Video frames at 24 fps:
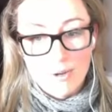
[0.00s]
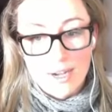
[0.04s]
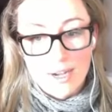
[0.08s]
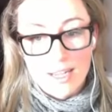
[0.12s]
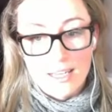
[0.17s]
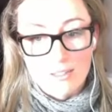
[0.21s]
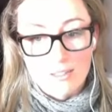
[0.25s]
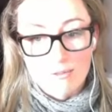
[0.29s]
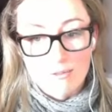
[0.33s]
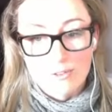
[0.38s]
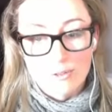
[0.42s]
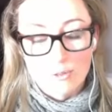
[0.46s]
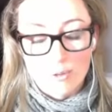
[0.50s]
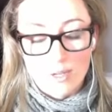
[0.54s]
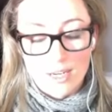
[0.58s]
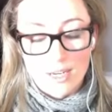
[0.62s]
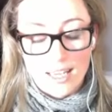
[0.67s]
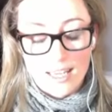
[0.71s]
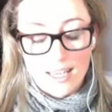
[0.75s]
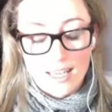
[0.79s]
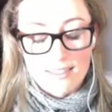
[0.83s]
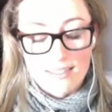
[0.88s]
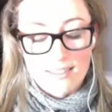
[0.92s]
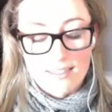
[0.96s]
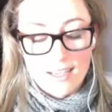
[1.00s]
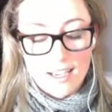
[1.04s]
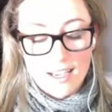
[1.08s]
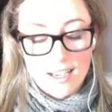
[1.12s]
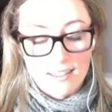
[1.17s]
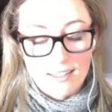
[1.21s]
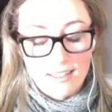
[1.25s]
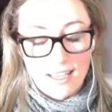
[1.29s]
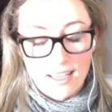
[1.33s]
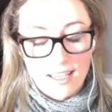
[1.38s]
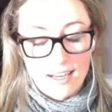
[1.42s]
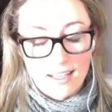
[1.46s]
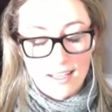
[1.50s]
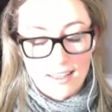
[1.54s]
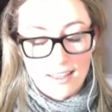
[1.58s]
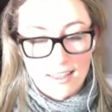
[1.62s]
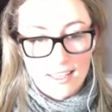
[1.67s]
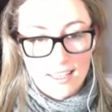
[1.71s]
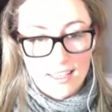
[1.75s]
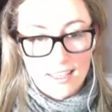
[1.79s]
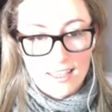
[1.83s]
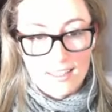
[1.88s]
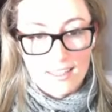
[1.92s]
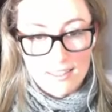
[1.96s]
waiting for when I start getting
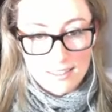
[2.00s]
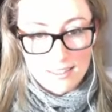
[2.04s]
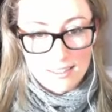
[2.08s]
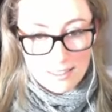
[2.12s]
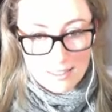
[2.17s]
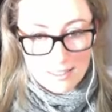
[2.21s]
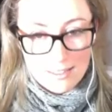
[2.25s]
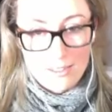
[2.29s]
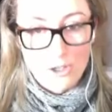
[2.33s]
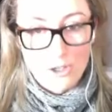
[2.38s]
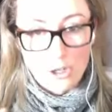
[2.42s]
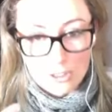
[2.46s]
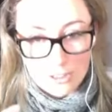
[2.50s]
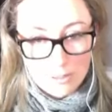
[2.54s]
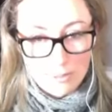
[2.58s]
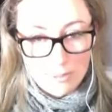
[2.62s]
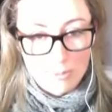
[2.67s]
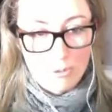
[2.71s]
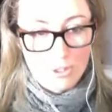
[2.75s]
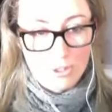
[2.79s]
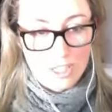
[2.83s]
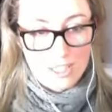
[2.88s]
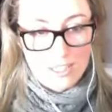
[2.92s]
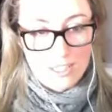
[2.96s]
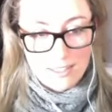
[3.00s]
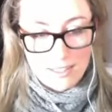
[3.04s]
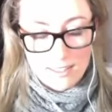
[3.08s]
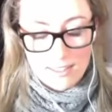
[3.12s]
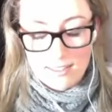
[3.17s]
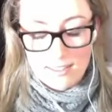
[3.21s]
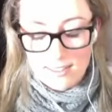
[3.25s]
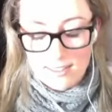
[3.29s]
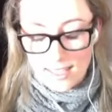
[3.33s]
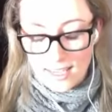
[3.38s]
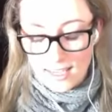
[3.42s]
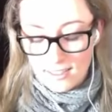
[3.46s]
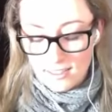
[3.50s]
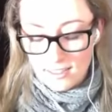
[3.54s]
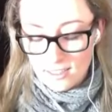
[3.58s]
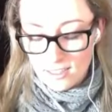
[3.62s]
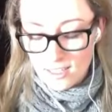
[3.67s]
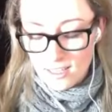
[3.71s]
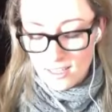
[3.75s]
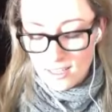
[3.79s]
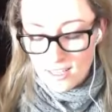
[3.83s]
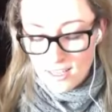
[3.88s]
the stock to put into the scene.